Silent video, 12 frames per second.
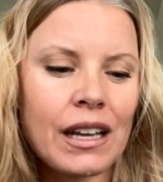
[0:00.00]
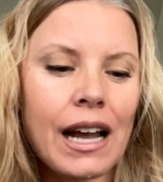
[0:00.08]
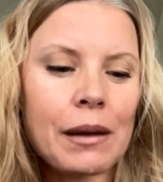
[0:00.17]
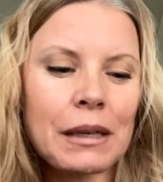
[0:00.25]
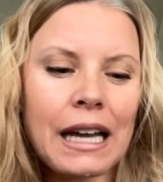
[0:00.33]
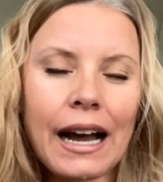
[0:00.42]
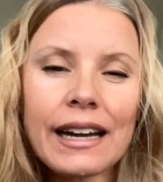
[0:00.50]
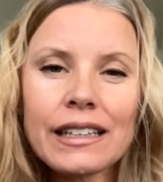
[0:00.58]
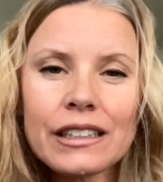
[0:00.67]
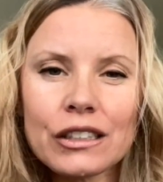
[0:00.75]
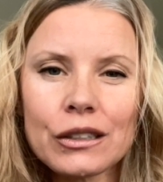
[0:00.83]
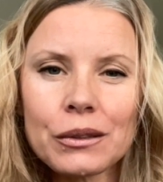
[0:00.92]
I'm
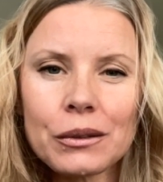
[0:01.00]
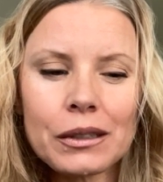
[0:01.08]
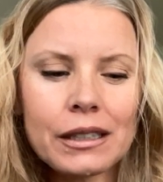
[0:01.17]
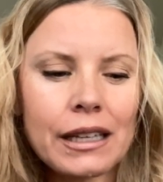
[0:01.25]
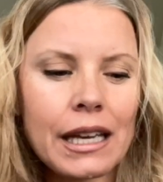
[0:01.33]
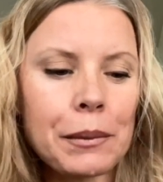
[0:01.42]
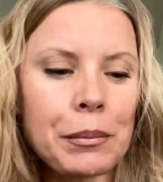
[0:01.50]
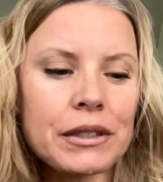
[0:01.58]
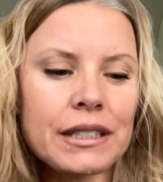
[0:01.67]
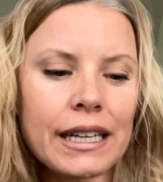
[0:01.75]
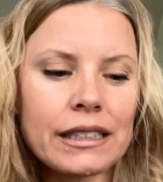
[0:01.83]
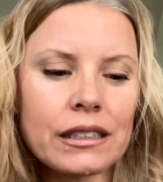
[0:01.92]
guiding you and
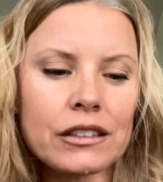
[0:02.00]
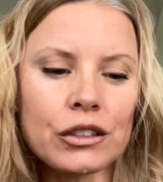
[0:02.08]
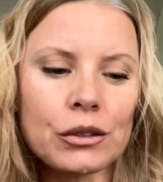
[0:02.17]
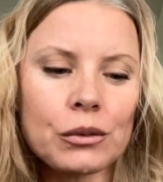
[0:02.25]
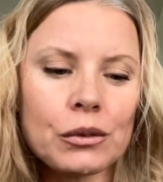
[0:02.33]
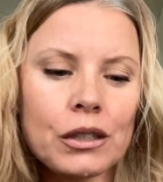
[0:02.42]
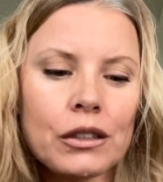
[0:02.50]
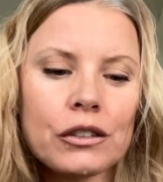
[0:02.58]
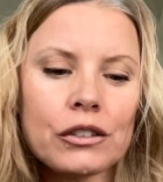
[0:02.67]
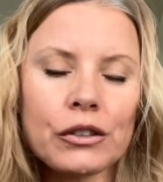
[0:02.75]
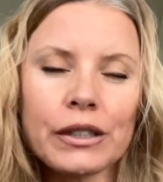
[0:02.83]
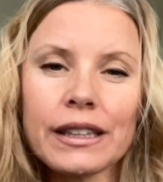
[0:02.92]
protecting you
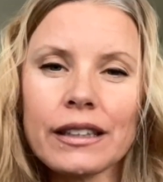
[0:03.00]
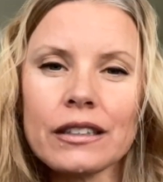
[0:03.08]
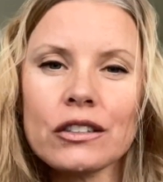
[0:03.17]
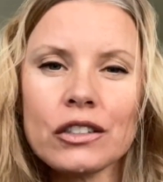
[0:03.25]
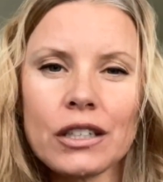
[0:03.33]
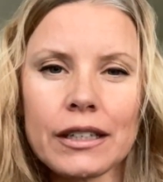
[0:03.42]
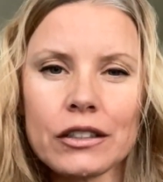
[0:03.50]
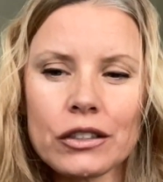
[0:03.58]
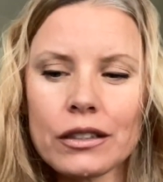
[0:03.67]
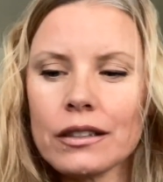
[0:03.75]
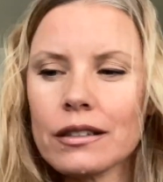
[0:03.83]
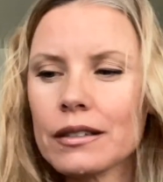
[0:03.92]
during these
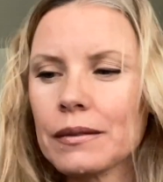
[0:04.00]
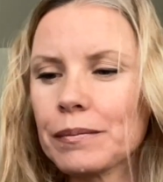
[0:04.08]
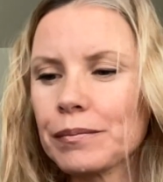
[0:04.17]
changes.